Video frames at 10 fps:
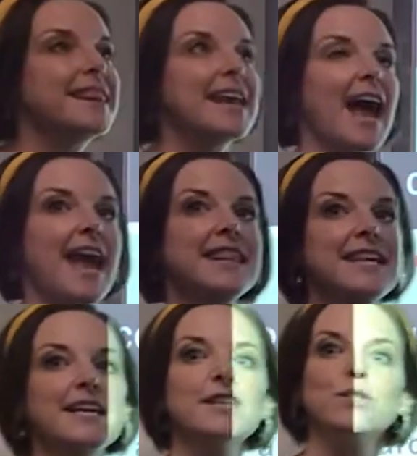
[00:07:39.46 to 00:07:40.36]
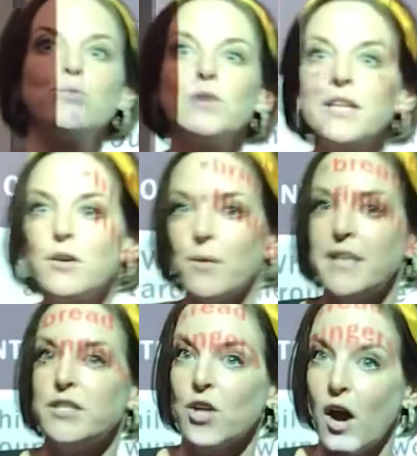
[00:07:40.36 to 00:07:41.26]
that I think is really great
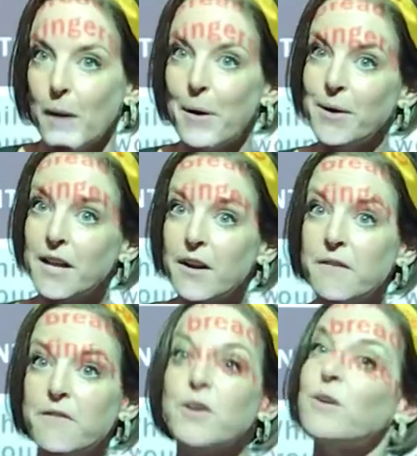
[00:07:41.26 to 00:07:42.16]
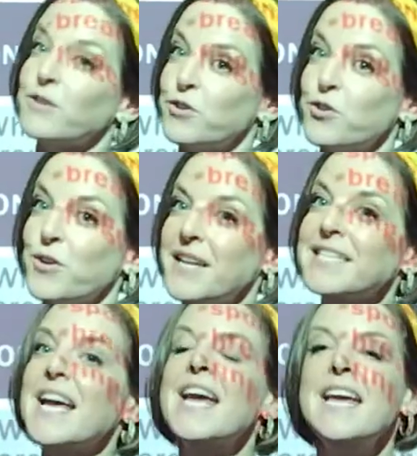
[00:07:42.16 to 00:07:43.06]
to talk about here for a culture trait
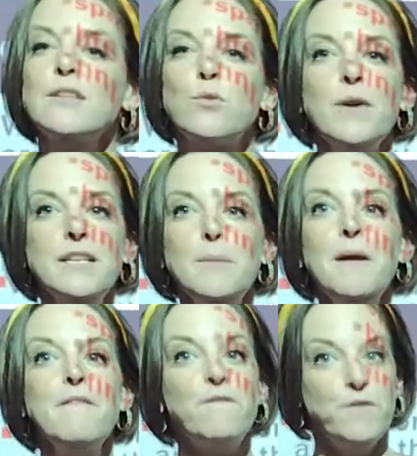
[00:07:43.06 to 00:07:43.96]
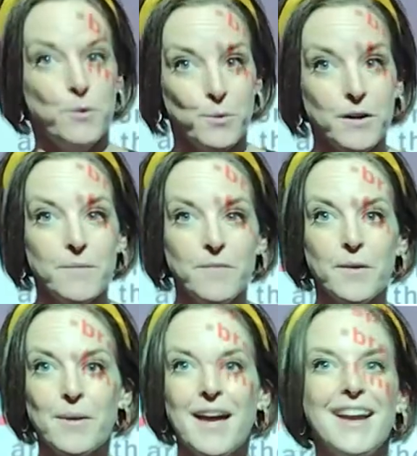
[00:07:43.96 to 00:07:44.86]
is going to be food, okay?